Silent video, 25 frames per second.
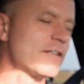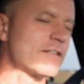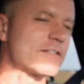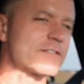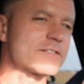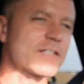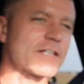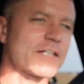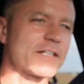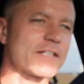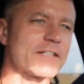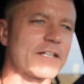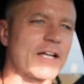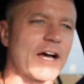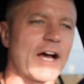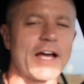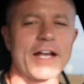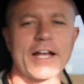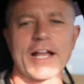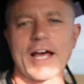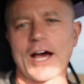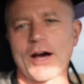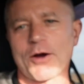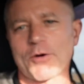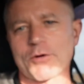Like
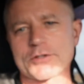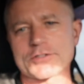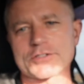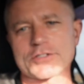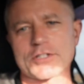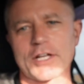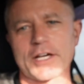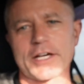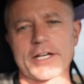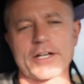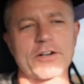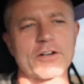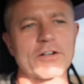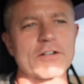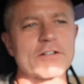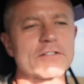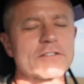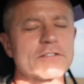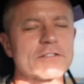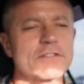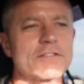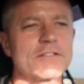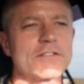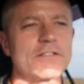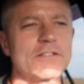9 hours later.
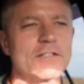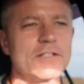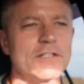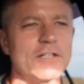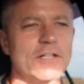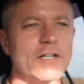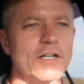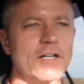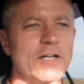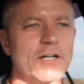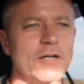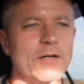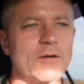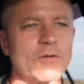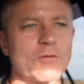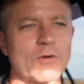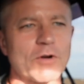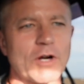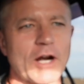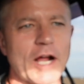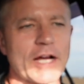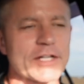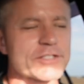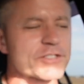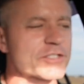
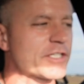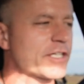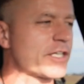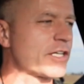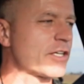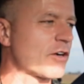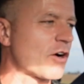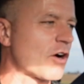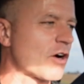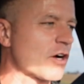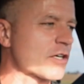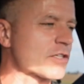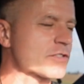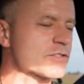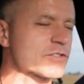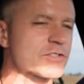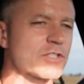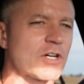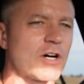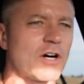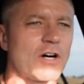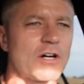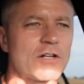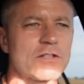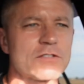We're actually in
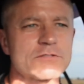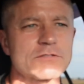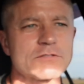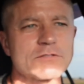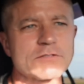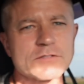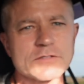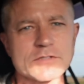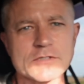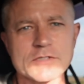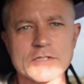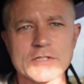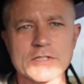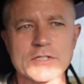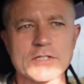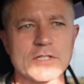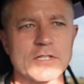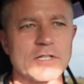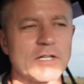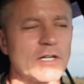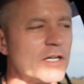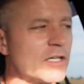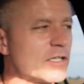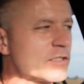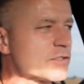Arkansas.
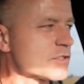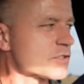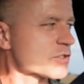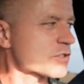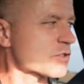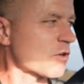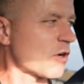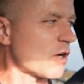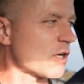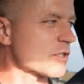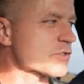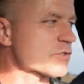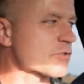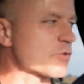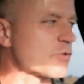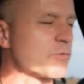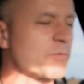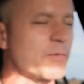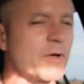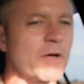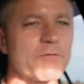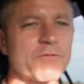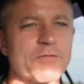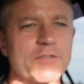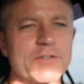Just crossed through
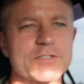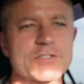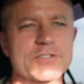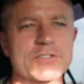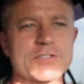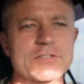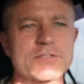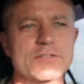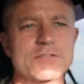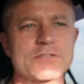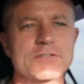Memphis.